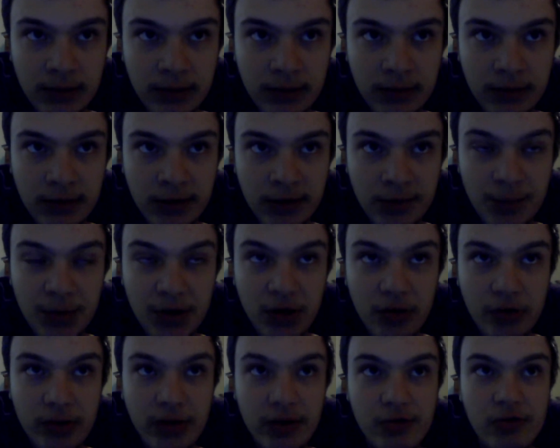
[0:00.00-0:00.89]
I
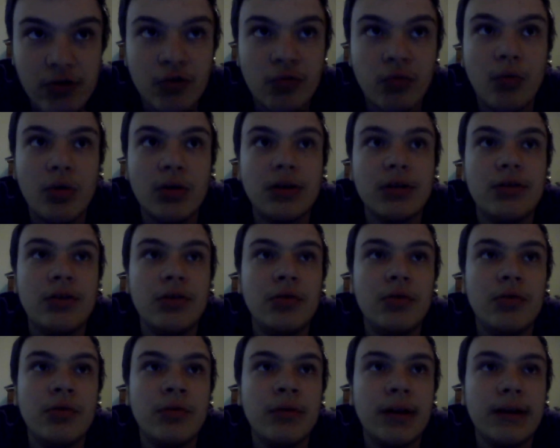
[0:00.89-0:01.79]
suppose I just wanted
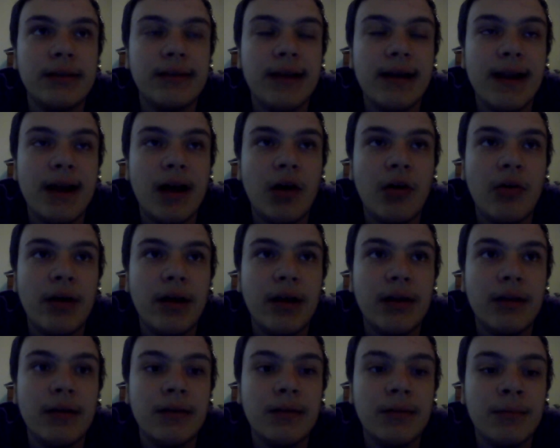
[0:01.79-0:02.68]
to get that out.
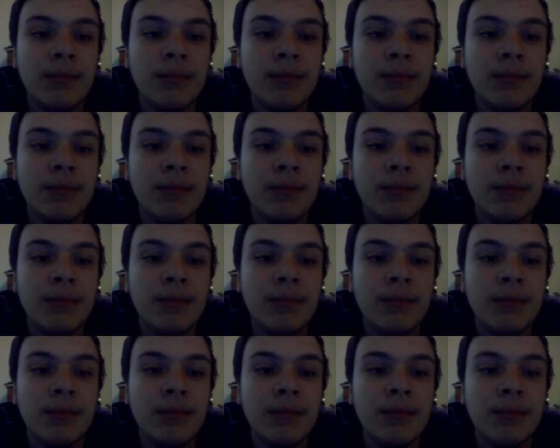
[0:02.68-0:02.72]
And